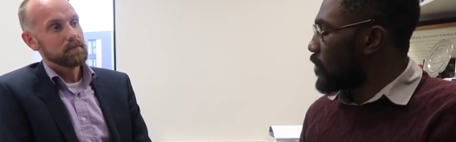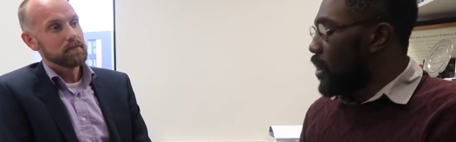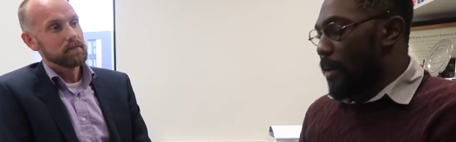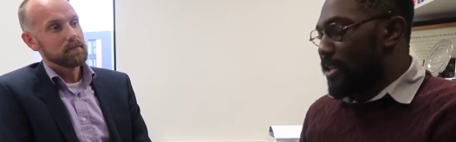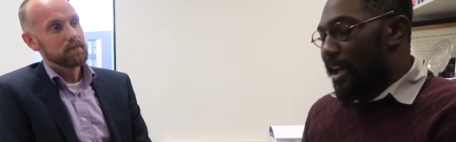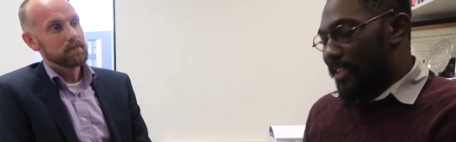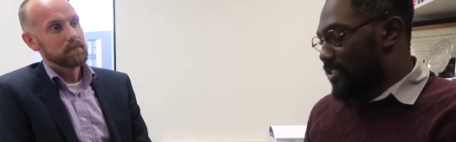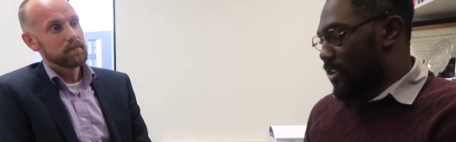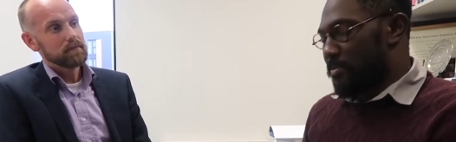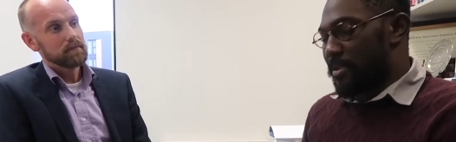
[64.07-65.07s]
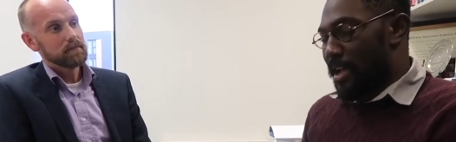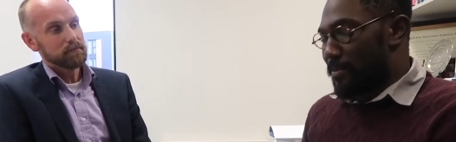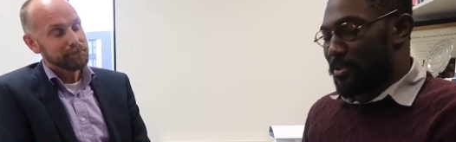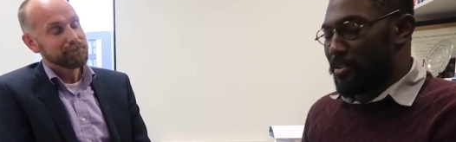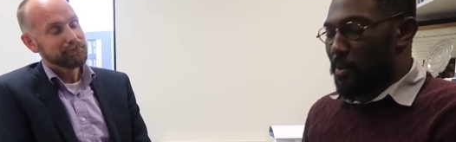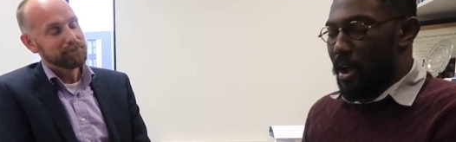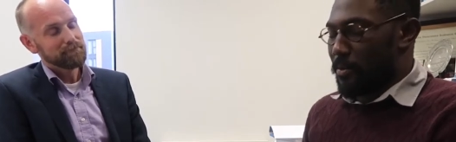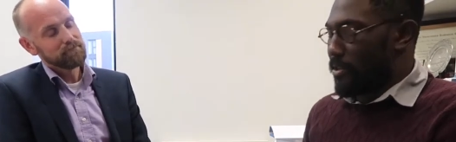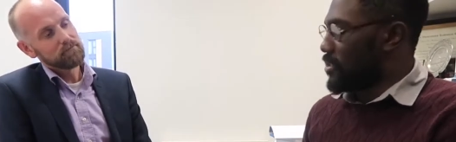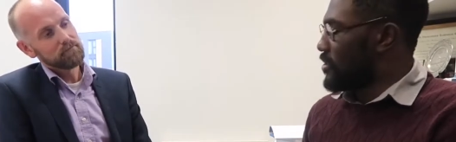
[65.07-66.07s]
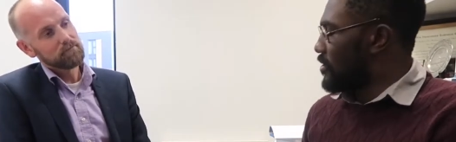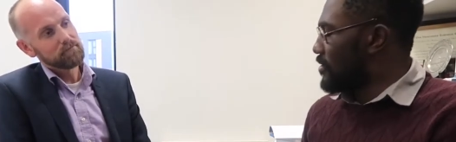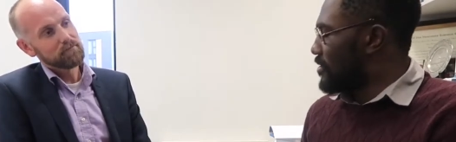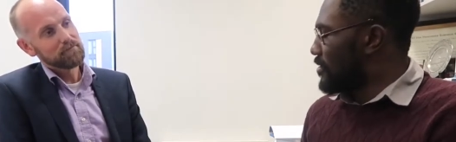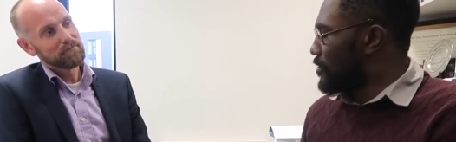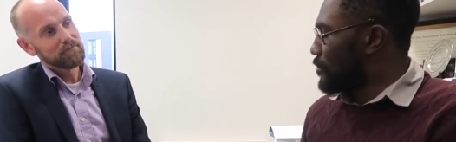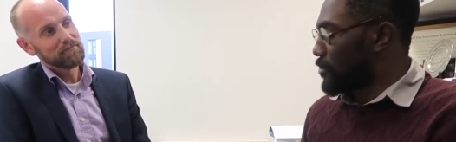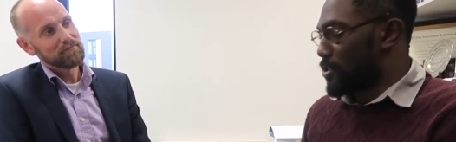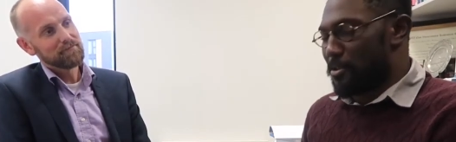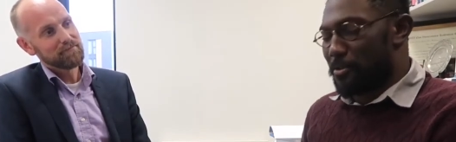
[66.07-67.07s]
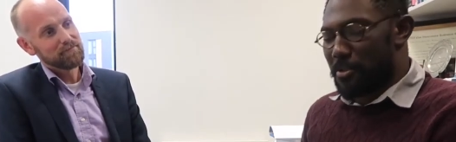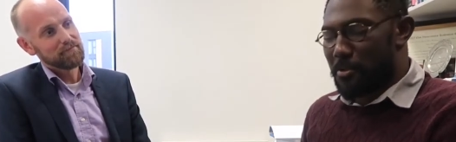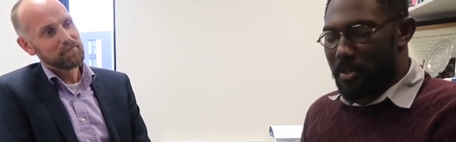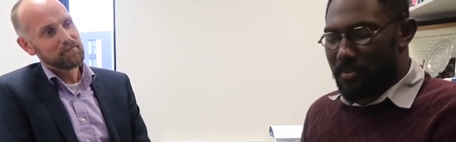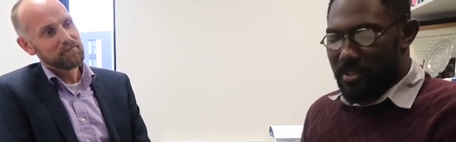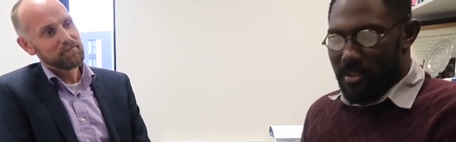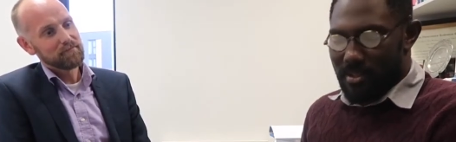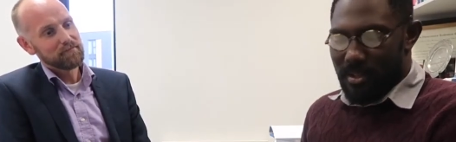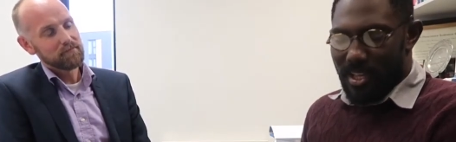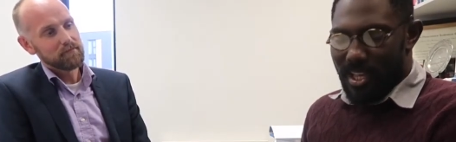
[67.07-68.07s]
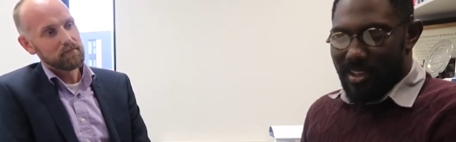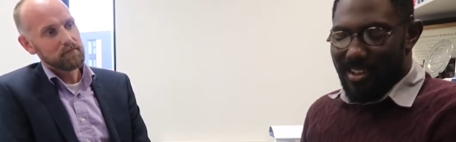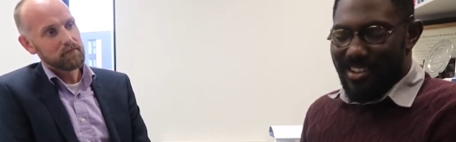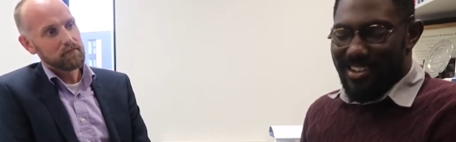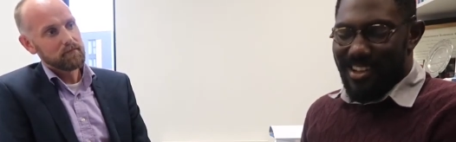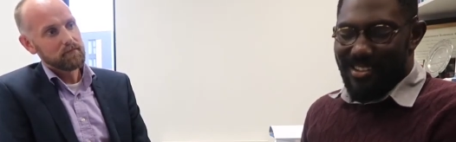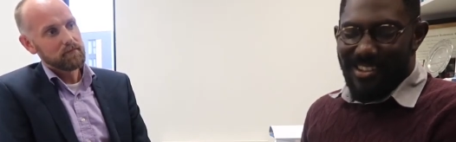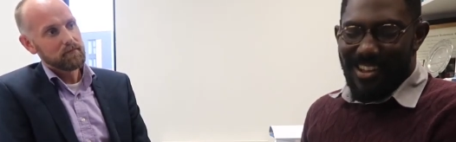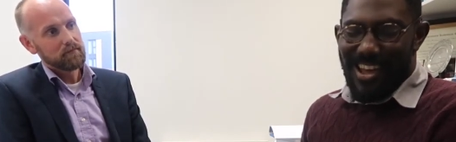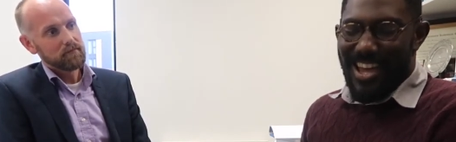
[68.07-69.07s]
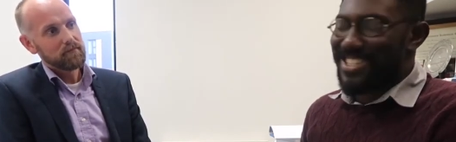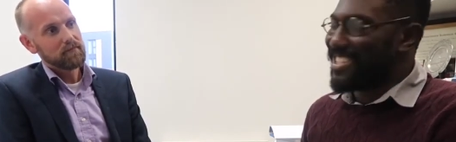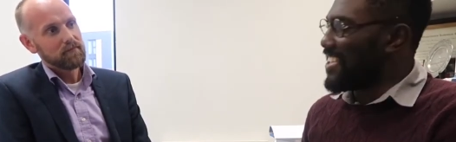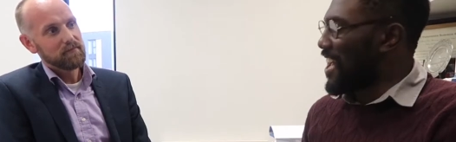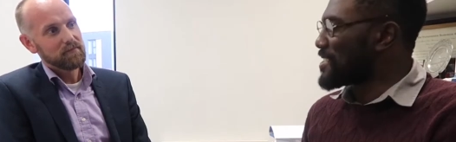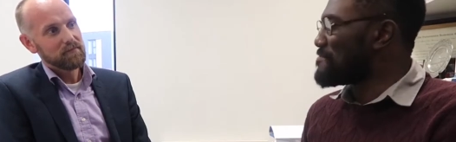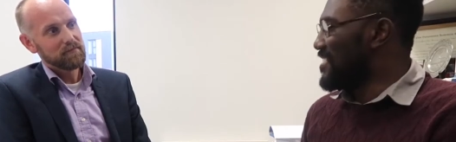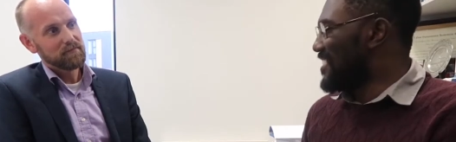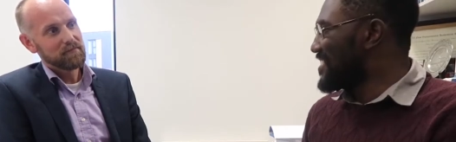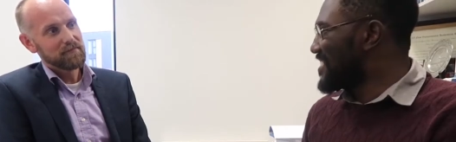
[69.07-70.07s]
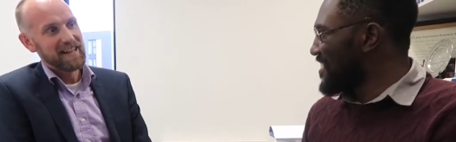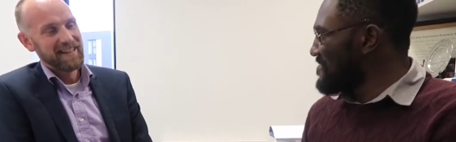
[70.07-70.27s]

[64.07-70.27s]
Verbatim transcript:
Speaker 1: I mean, yeah, that's absolutely why I wanted to, to talk to you. You're, you're one of the uh, hated experts